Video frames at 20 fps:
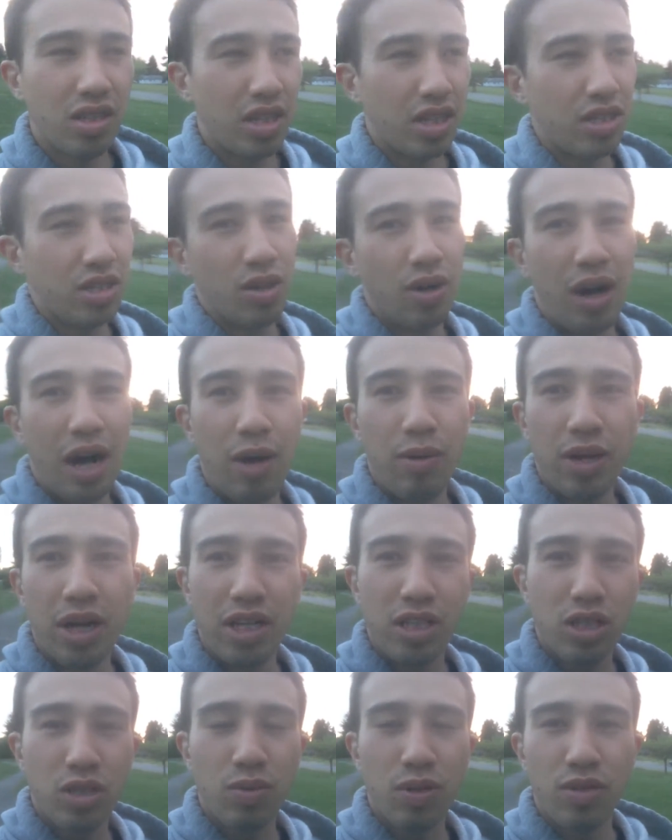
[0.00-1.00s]
And
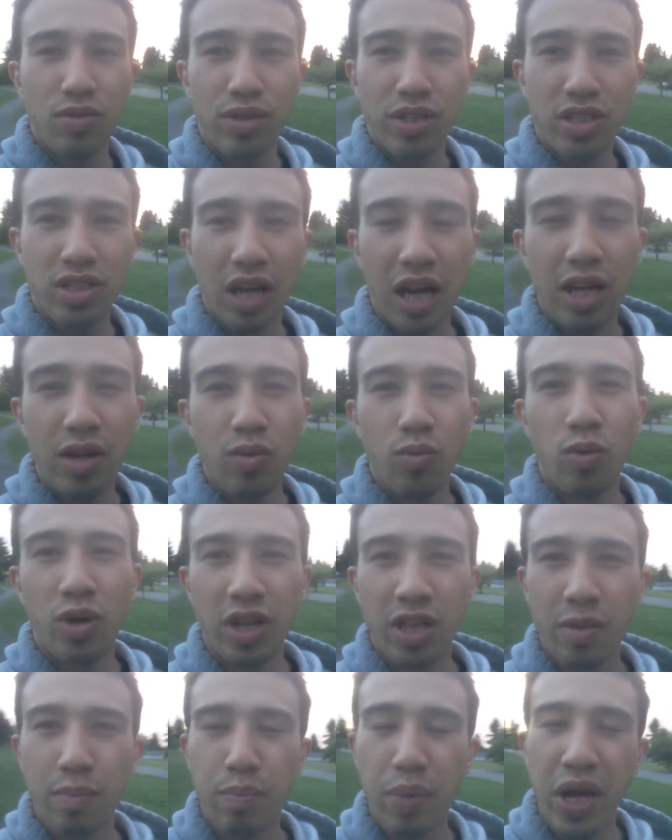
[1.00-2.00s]
I just want to recite
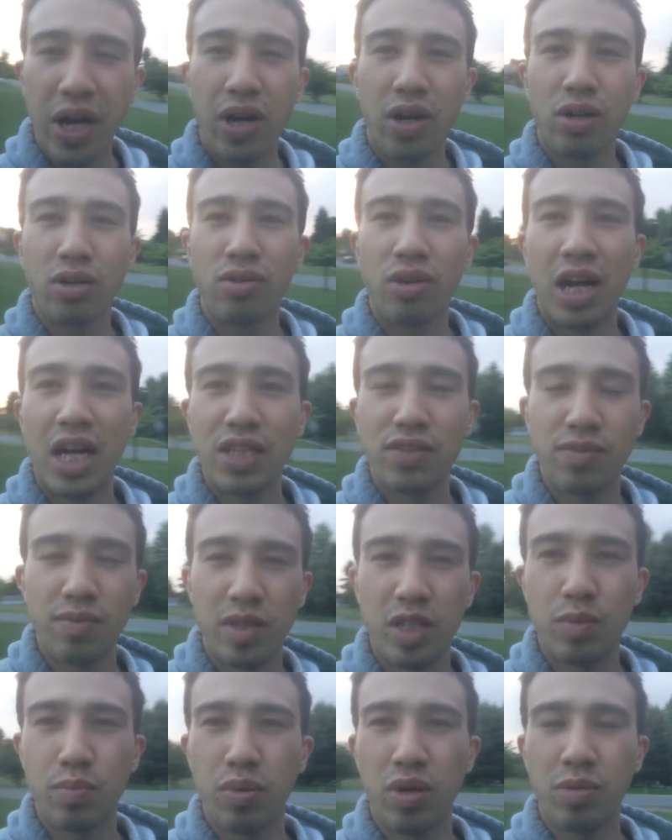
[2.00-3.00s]
one of the paragraphs from
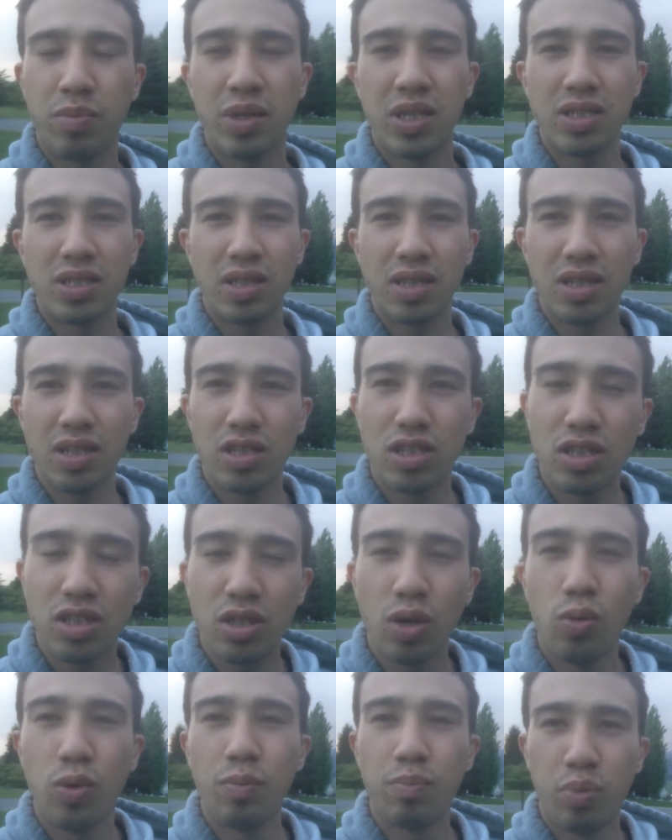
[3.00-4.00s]
this book because I think it's
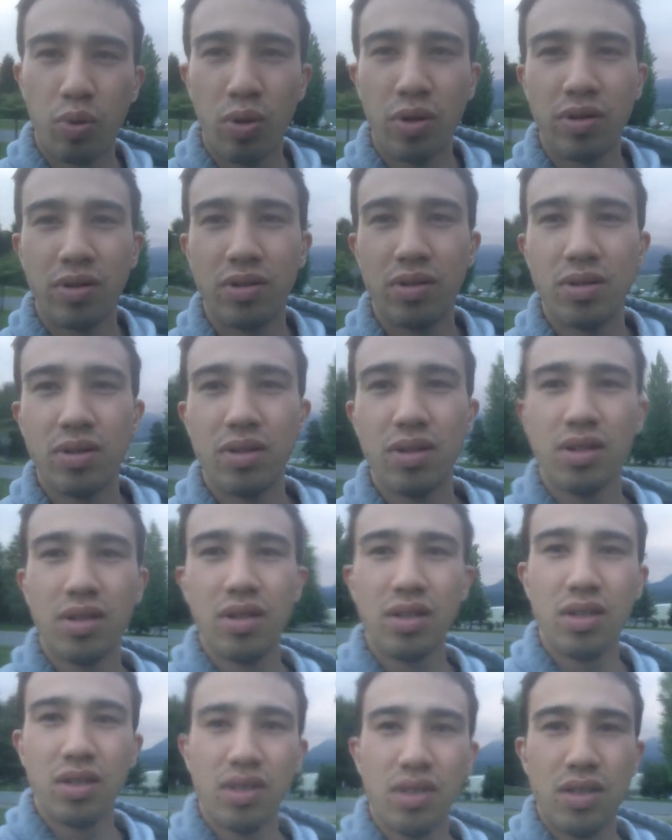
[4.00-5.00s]
so important.
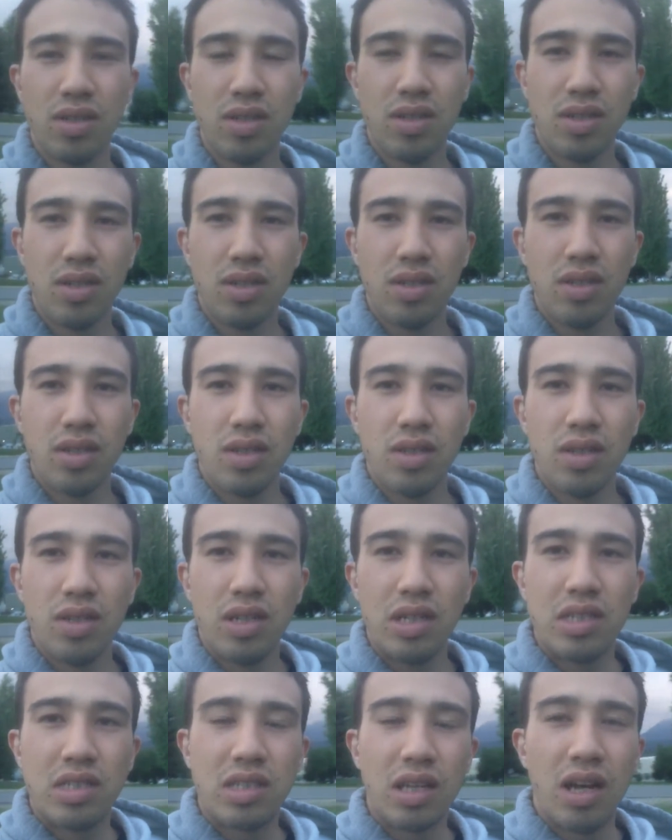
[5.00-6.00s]

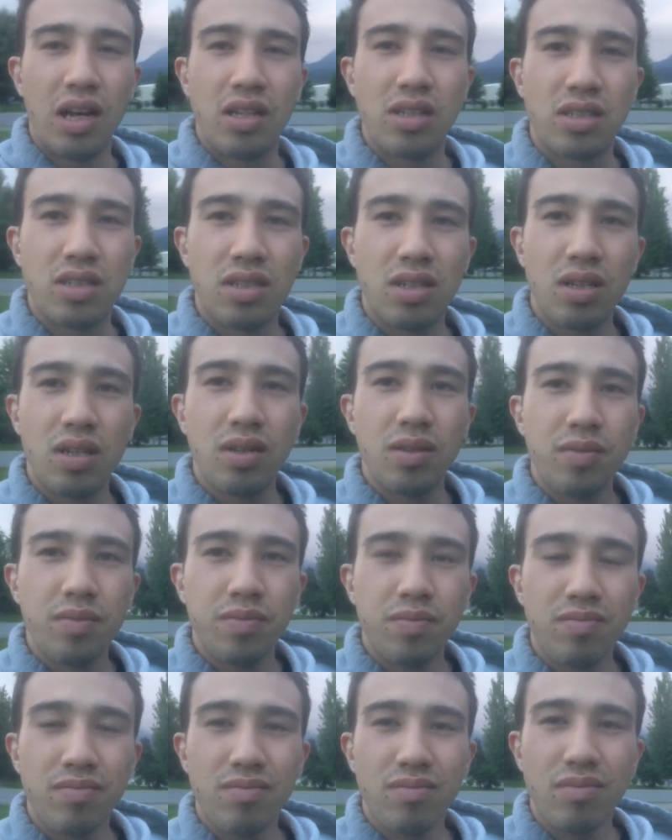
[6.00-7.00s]
It says,
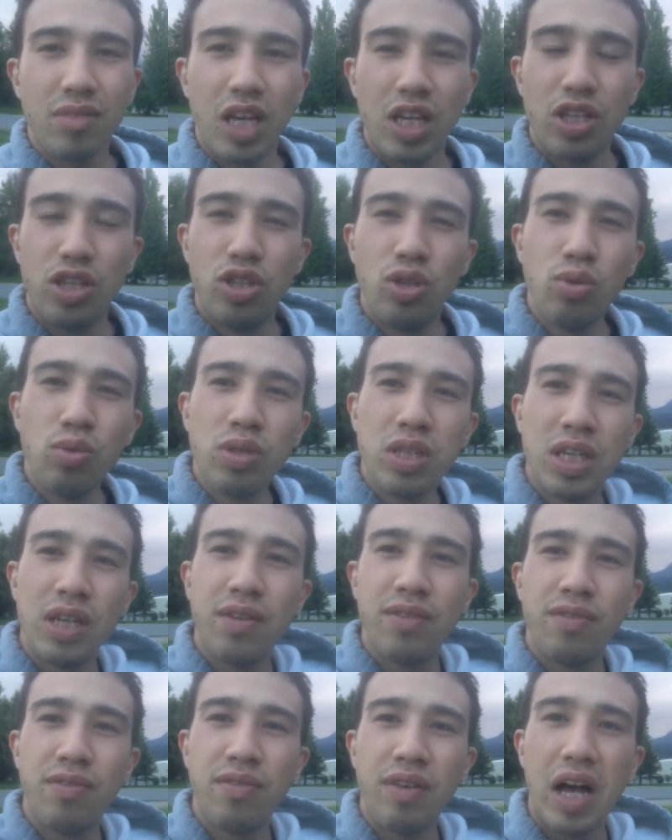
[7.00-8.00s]
"You
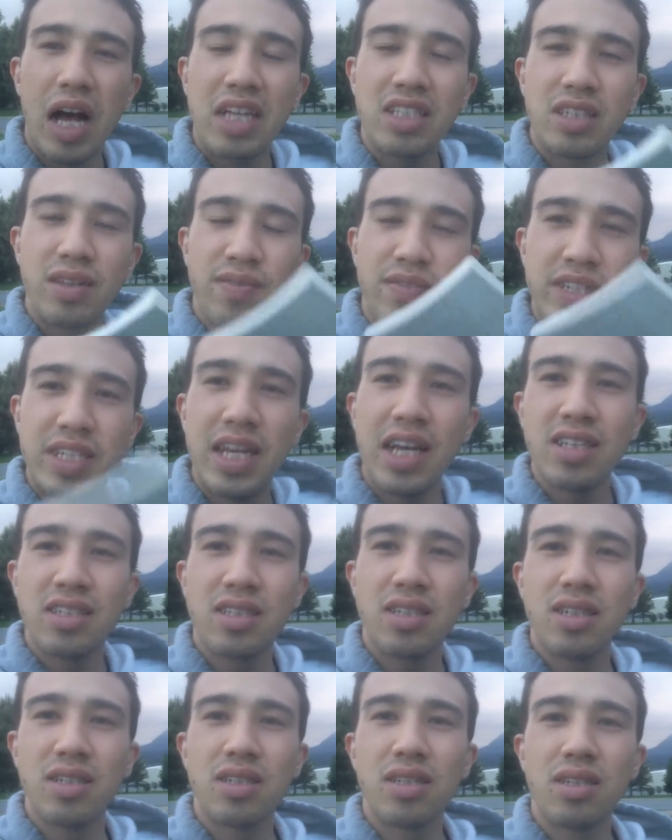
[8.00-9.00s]
live as if
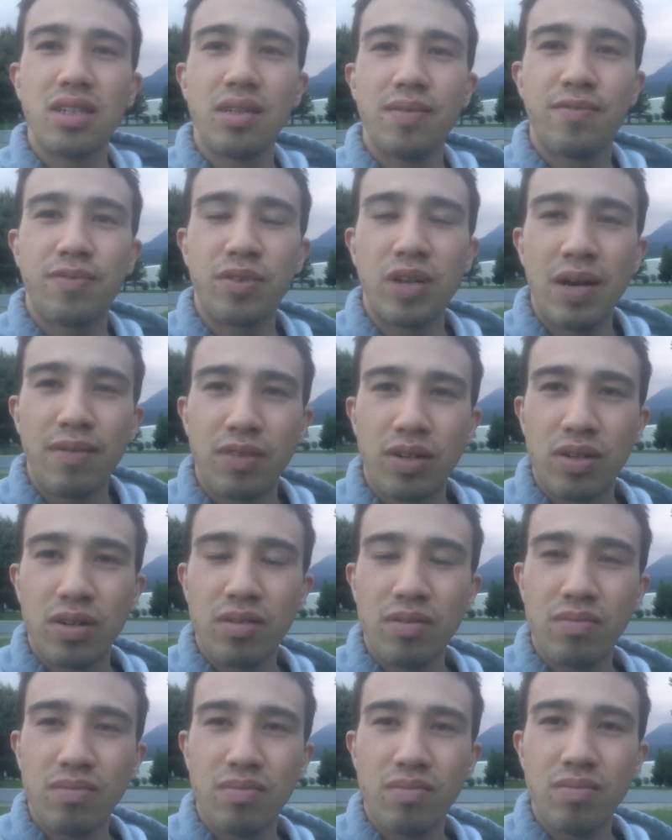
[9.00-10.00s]
destined to live forever.
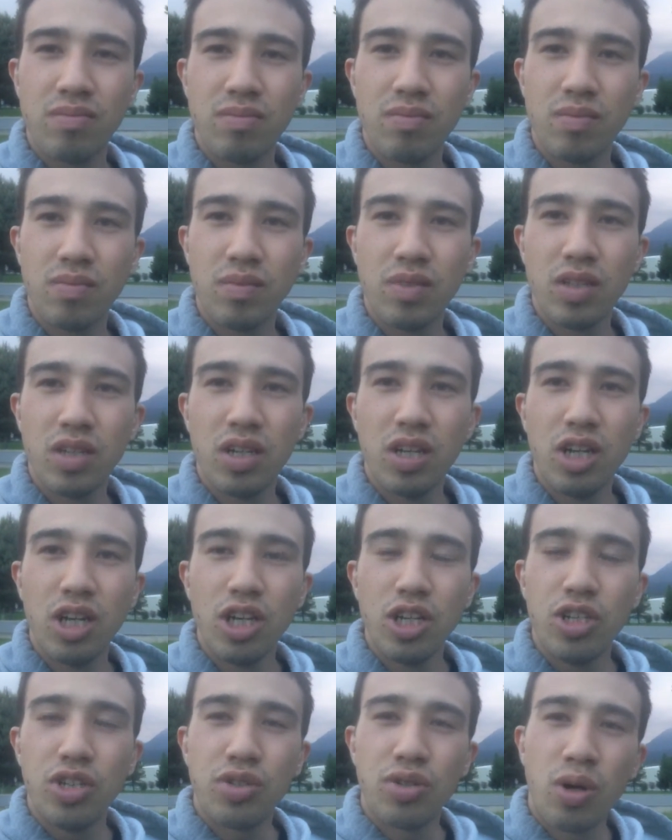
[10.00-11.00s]

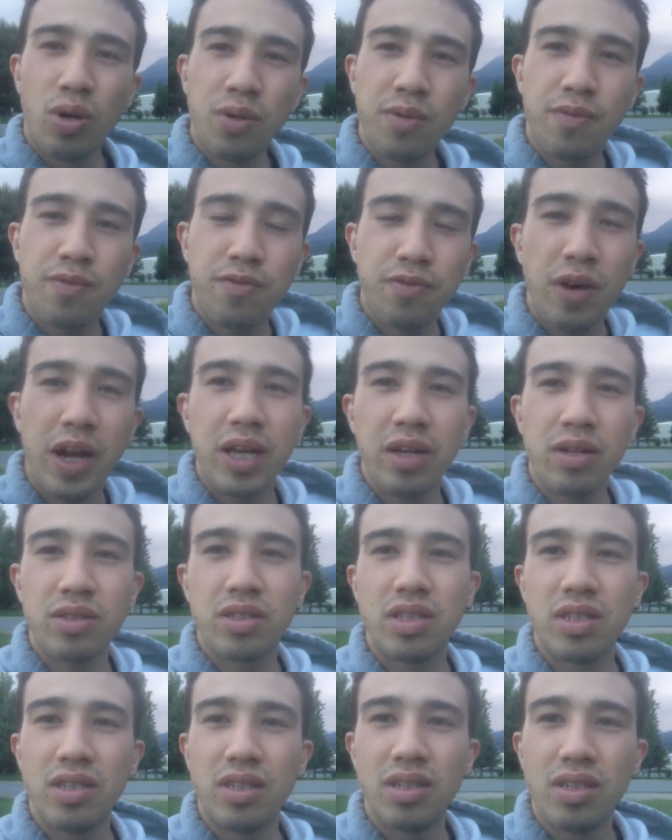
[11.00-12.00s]
Your own
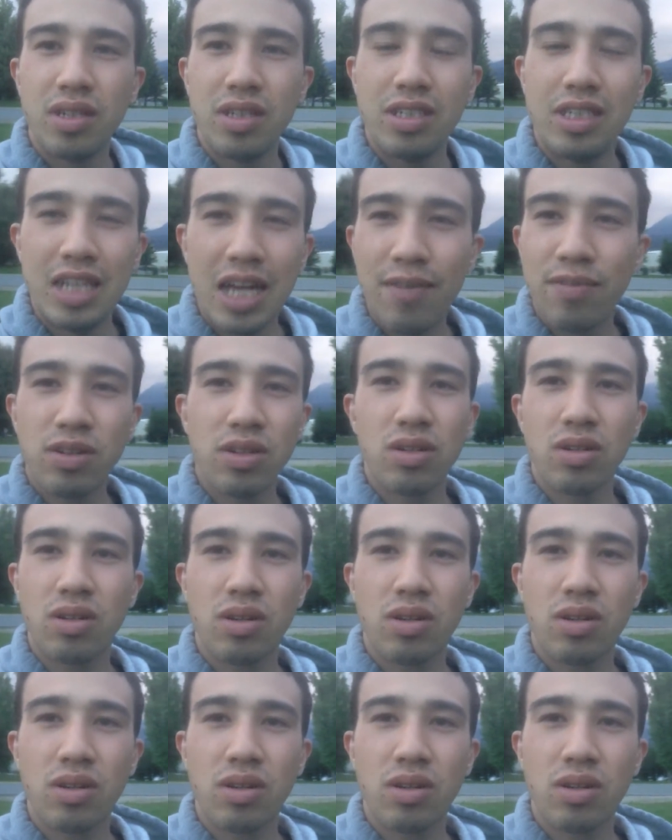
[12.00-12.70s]
frailty never